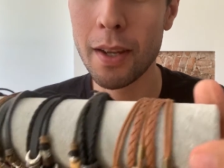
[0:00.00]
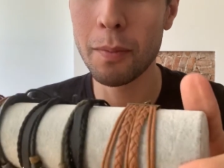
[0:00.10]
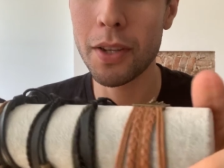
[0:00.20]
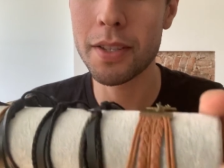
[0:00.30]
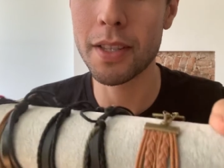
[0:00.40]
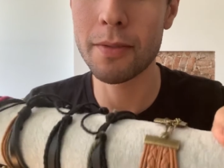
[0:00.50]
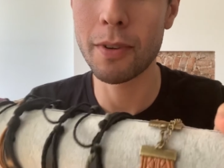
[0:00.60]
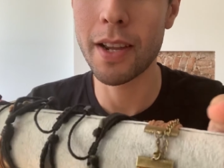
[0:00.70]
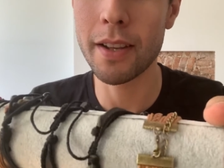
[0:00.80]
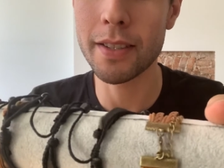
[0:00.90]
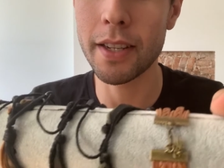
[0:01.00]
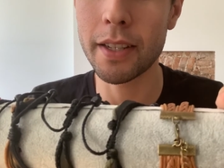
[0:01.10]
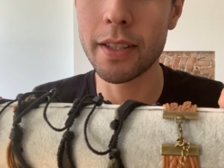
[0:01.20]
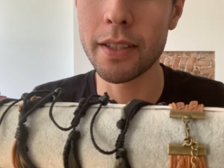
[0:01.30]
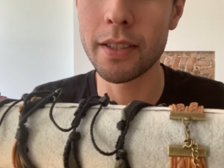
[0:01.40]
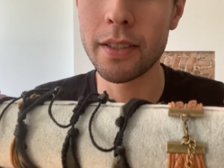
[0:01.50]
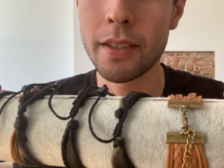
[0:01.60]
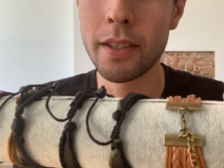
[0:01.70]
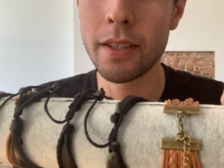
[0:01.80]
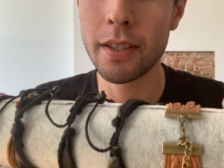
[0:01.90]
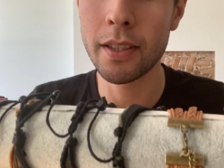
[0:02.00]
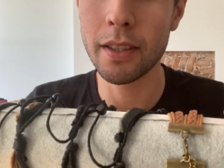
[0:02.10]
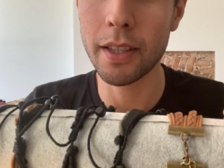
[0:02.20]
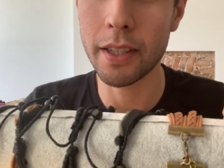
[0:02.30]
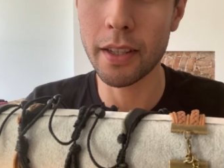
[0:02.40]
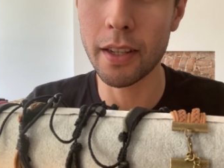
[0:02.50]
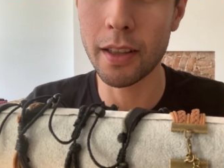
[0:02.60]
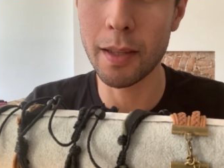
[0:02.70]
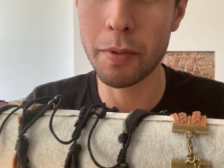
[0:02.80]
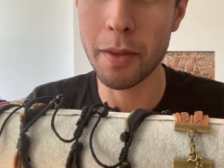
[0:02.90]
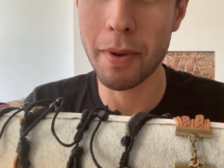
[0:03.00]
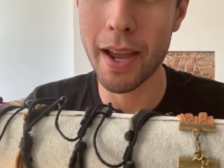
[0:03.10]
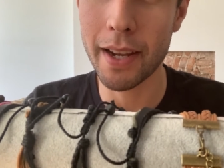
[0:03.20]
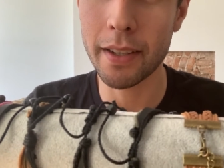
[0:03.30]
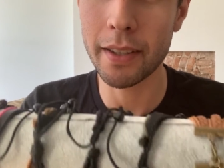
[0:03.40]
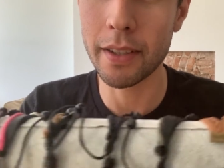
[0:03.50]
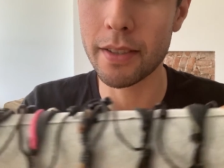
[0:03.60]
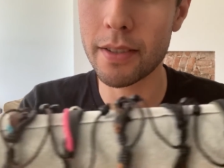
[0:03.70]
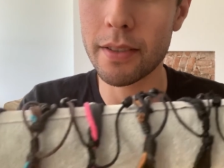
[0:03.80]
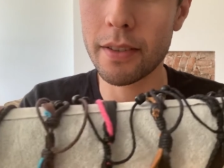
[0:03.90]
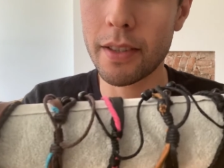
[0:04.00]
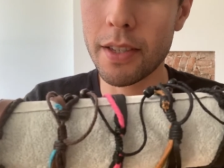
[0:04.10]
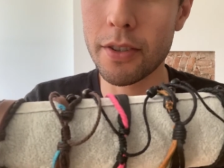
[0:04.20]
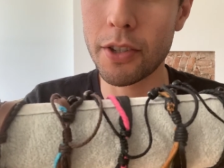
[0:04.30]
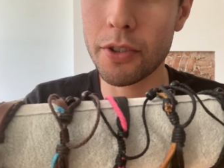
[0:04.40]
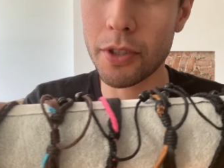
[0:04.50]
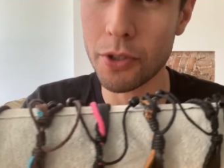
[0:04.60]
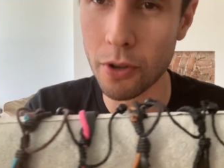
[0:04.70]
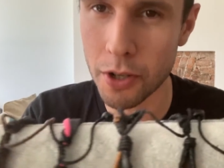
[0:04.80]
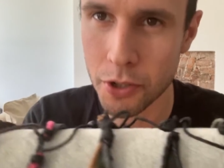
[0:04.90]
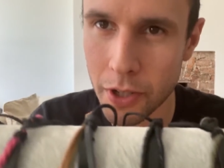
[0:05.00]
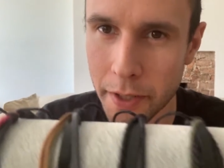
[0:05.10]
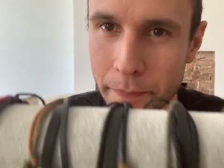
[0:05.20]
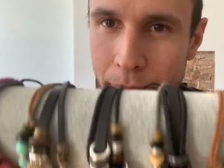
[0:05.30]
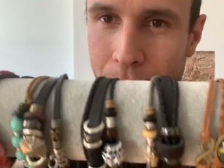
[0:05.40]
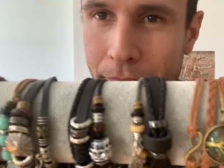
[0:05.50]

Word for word: Plus this one has like a like a, a clip in the back. It's These are usually drawstring.